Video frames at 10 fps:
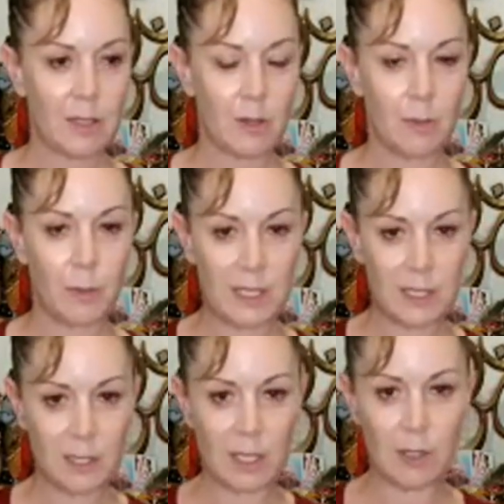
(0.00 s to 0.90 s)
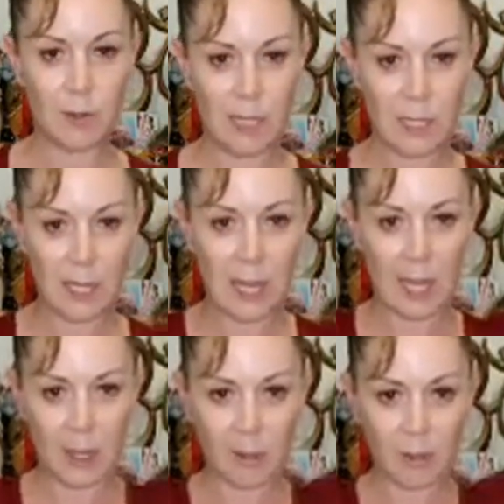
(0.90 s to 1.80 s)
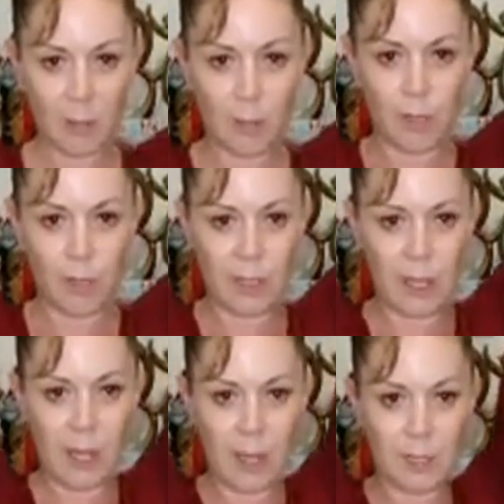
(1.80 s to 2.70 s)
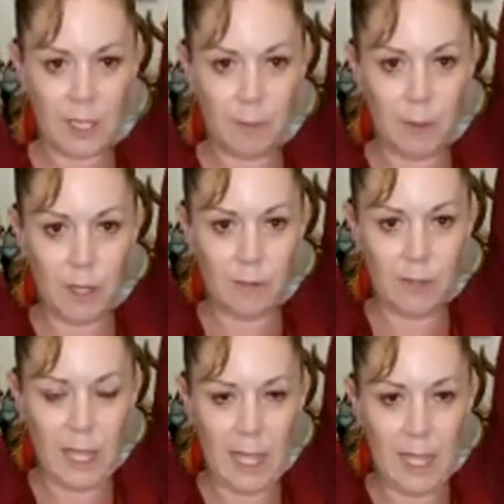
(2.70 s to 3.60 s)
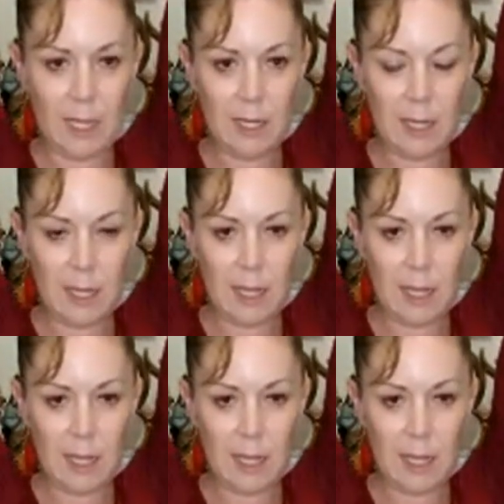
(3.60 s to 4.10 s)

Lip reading: So basically you inhale and bring the arms up above the head.